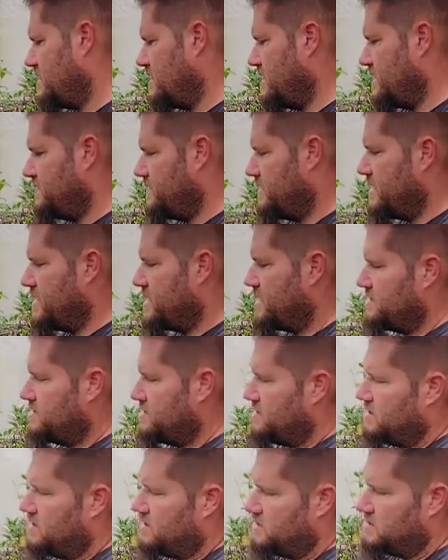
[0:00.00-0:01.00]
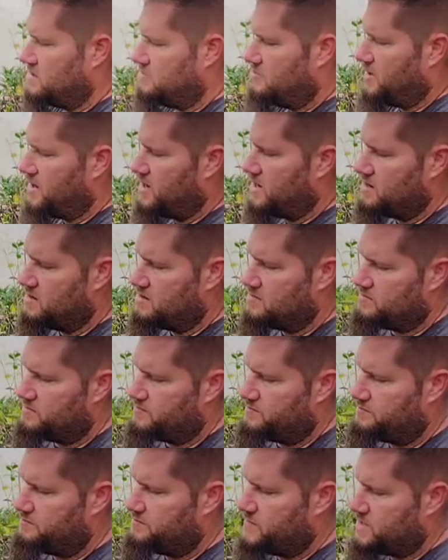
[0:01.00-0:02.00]
And then on the bottom
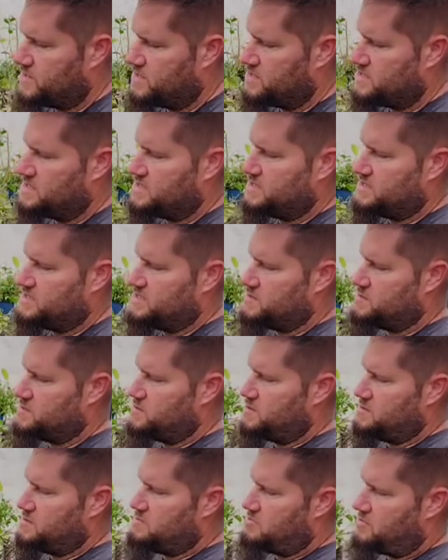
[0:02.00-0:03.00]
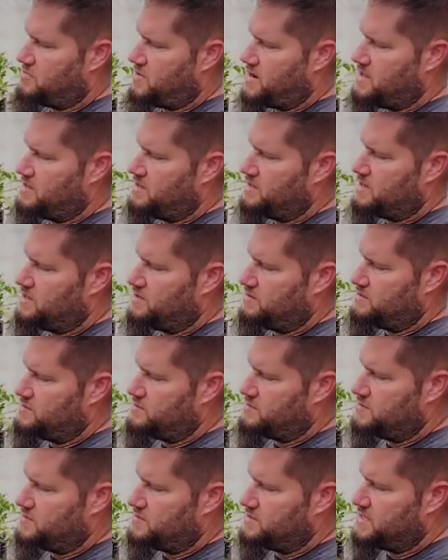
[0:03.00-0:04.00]
you can see these really brightly
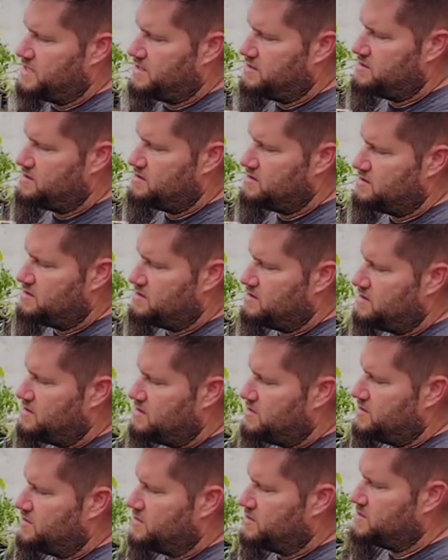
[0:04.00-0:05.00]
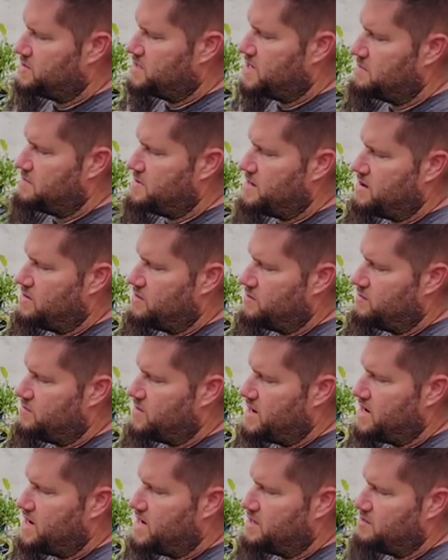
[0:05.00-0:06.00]
colored roots here. Those are coming out
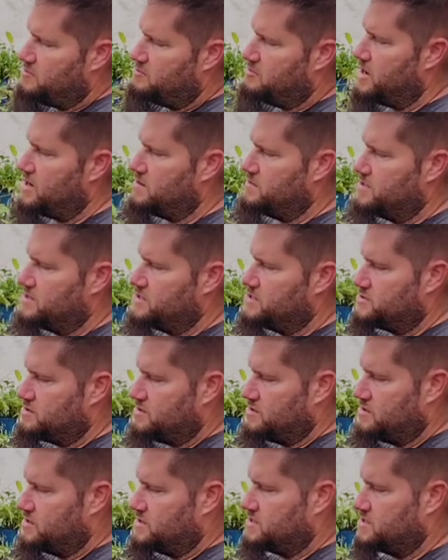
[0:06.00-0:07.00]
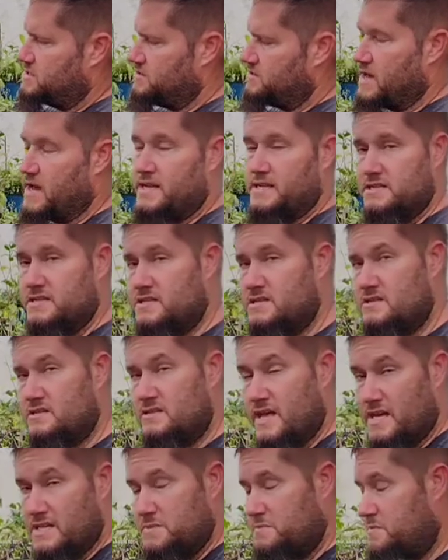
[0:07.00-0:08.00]
right out of the bottom of the trunk, so that's
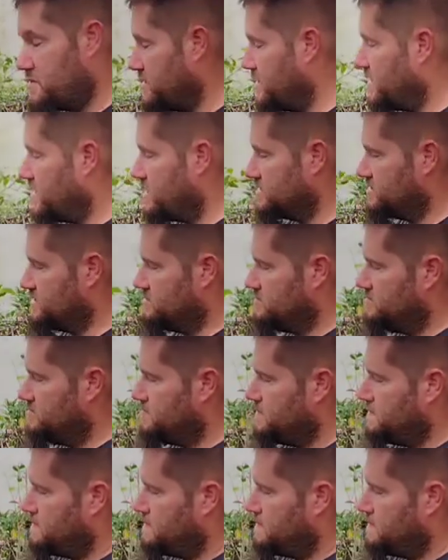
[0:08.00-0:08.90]
that's pretty awesome.